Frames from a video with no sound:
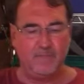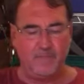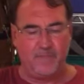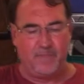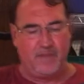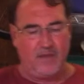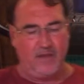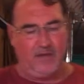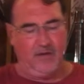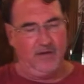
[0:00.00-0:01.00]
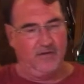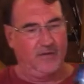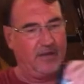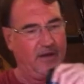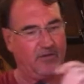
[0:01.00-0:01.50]
to
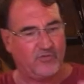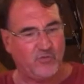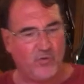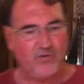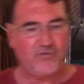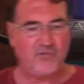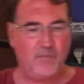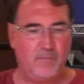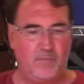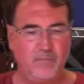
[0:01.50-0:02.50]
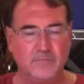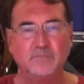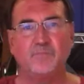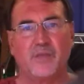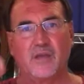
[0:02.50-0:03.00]
the air source.
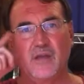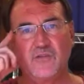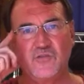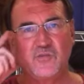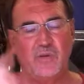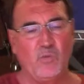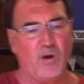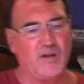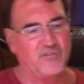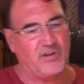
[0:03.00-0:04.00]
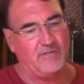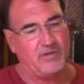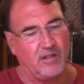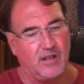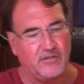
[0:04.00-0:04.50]
Again, you should be wearing
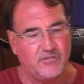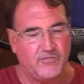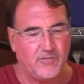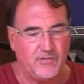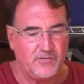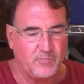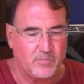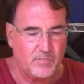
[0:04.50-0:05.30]
safety glasses for these